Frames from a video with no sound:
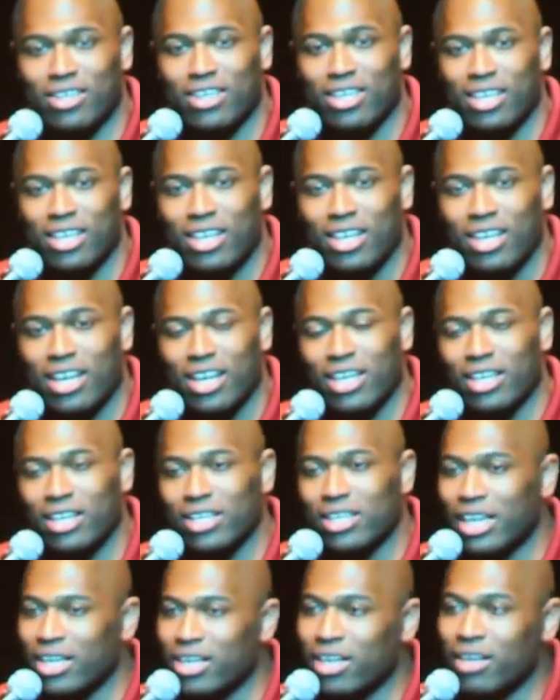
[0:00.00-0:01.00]

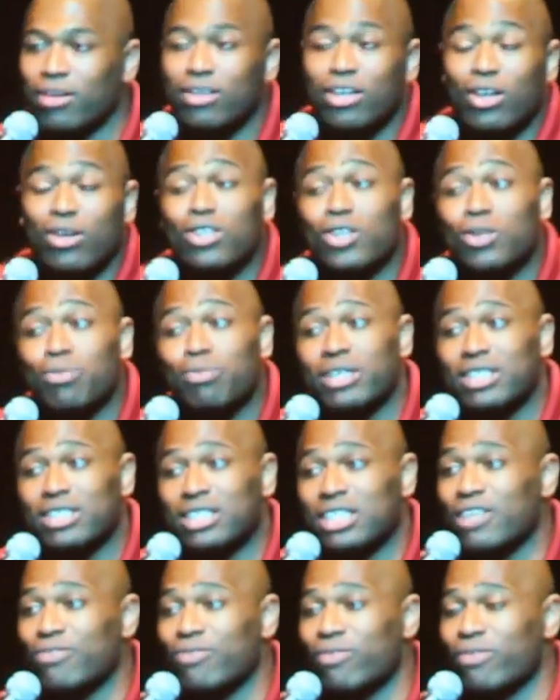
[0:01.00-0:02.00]
And they're a little
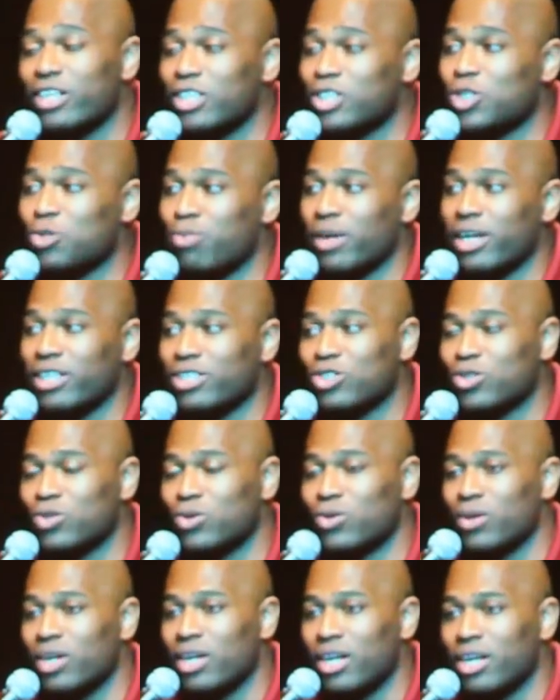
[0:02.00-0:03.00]
bit different and
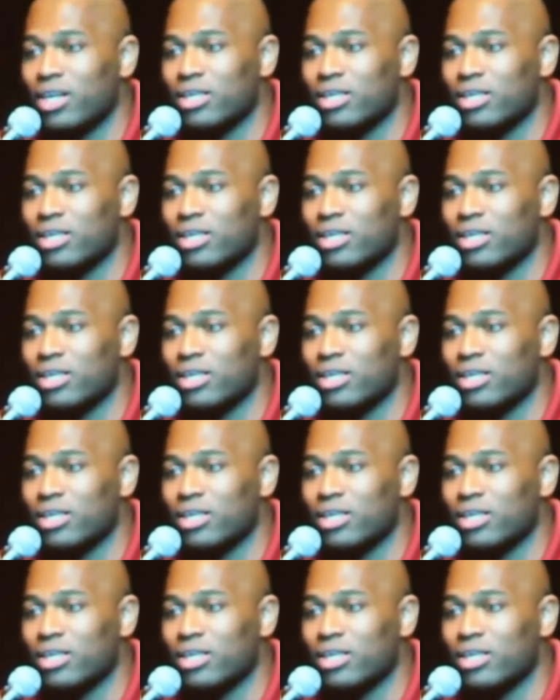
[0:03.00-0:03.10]
special